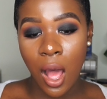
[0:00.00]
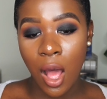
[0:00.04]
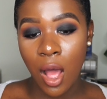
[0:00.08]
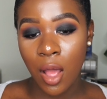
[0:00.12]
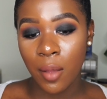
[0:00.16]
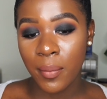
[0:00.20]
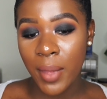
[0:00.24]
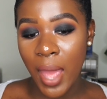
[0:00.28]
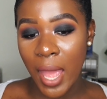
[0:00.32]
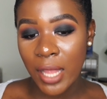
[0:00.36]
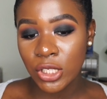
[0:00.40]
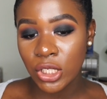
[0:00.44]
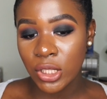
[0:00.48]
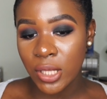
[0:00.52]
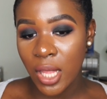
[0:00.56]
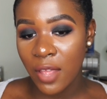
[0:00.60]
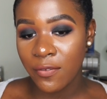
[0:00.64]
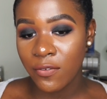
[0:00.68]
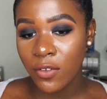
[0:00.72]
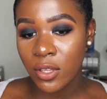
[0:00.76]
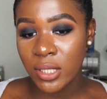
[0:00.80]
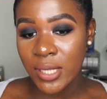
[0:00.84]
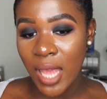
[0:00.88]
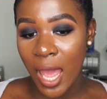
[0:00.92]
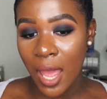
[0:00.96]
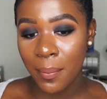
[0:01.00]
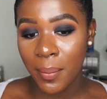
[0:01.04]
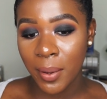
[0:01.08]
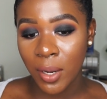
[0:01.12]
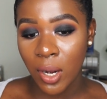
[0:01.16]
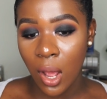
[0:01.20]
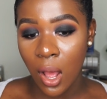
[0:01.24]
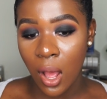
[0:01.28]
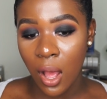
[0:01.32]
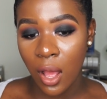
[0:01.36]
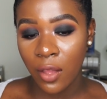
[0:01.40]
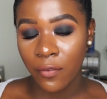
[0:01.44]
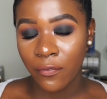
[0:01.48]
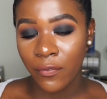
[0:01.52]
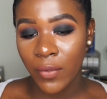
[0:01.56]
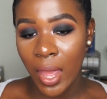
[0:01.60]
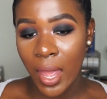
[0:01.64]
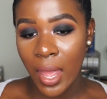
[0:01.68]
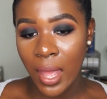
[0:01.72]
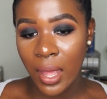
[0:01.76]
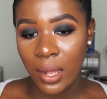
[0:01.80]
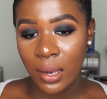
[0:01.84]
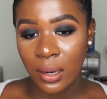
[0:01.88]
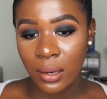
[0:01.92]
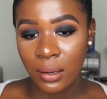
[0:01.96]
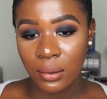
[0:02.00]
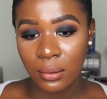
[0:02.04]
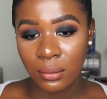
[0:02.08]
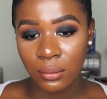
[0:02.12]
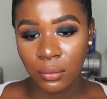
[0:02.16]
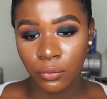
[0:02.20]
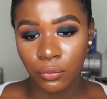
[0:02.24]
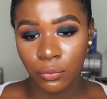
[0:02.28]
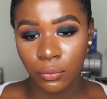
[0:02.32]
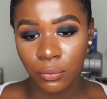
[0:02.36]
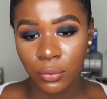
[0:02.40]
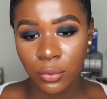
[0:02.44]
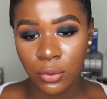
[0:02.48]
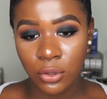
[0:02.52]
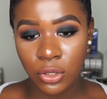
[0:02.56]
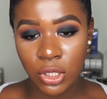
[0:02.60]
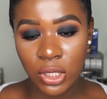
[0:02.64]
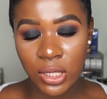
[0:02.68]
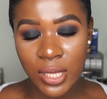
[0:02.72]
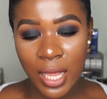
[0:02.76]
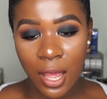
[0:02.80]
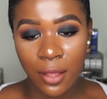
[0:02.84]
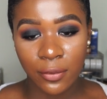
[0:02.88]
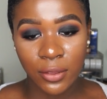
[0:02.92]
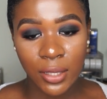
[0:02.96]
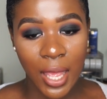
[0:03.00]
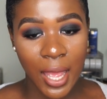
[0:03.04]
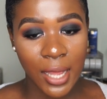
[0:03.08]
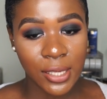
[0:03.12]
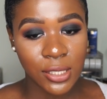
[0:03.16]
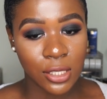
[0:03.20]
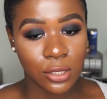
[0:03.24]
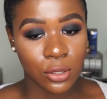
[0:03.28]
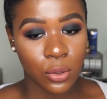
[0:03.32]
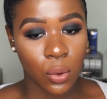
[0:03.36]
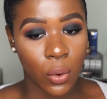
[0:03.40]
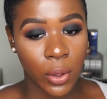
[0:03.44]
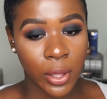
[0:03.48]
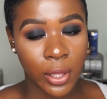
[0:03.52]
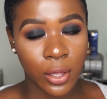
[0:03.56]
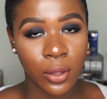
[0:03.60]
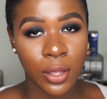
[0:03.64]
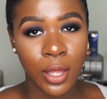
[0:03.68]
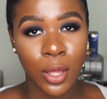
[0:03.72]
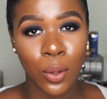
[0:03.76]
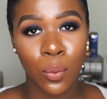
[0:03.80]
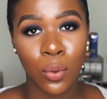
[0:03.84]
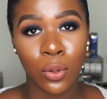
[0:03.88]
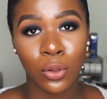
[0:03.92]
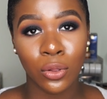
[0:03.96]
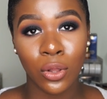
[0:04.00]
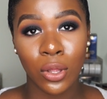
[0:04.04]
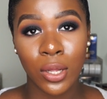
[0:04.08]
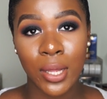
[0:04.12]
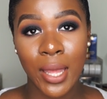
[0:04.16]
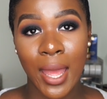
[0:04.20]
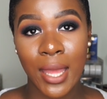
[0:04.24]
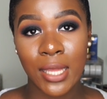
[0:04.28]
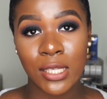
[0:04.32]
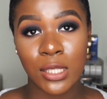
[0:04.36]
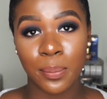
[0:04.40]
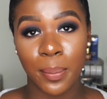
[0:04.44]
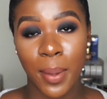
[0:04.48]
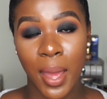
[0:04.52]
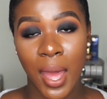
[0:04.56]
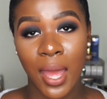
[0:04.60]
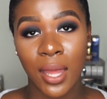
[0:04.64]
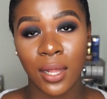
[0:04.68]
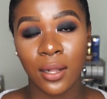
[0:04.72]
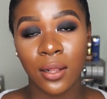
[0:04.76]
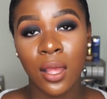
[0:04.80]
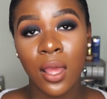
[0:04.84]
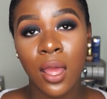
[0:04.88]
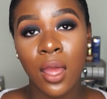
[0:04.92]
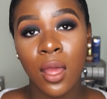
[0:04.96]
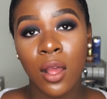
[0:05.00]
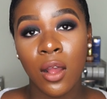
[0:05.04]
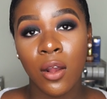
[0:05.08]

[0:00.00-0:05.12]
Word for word: Um, I just think if you dab it off and just take out the excess oil, it won't look as bad.